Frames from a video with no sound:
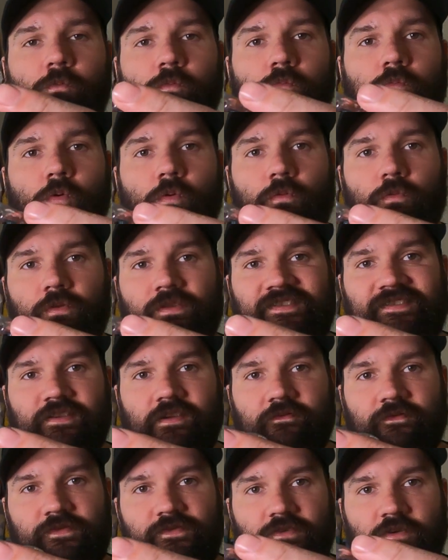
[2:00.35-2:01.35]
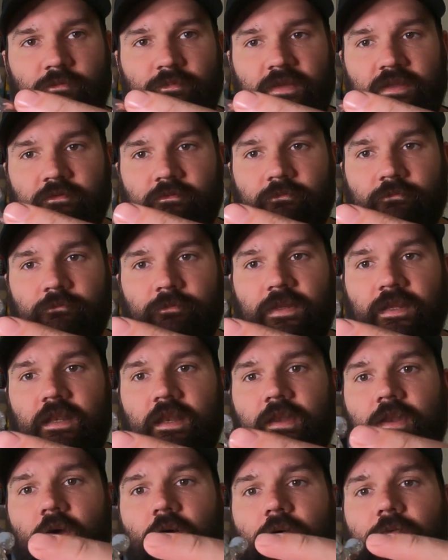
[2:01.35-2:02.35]
of all the silver sort of been
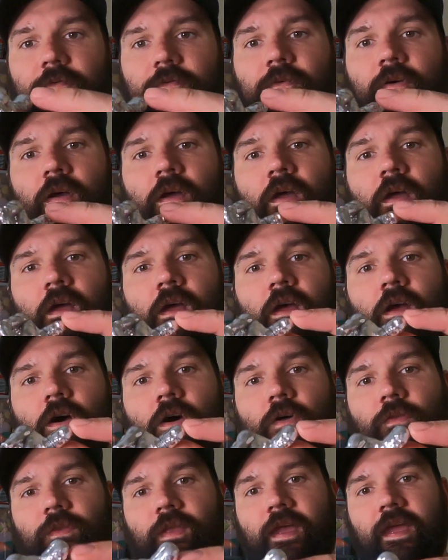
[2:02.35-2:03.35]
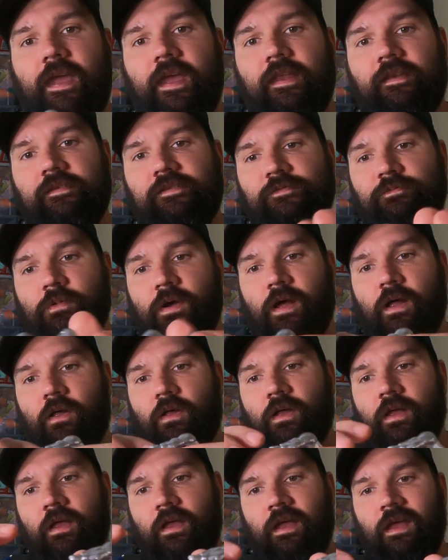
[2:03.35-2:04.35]
peeling off on the head as
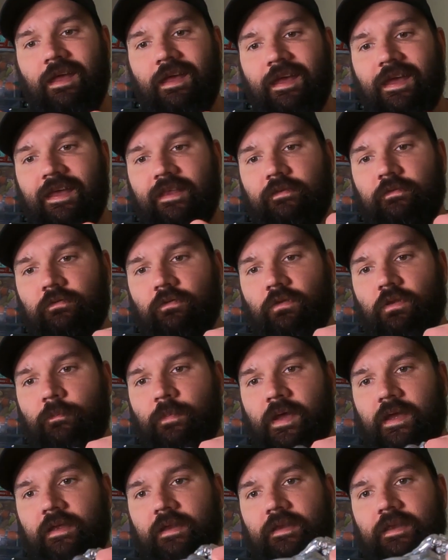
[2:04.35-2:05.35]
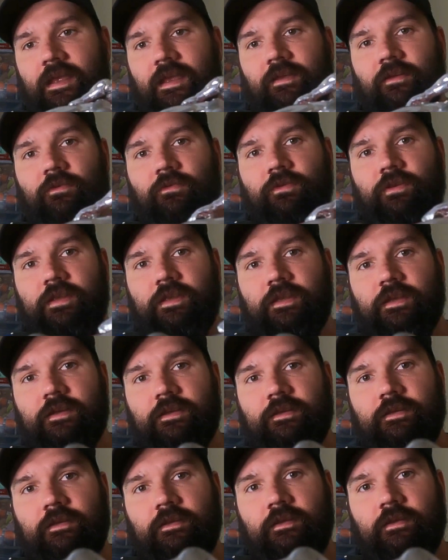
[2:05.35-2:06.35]
well, and on the back of the ankle here.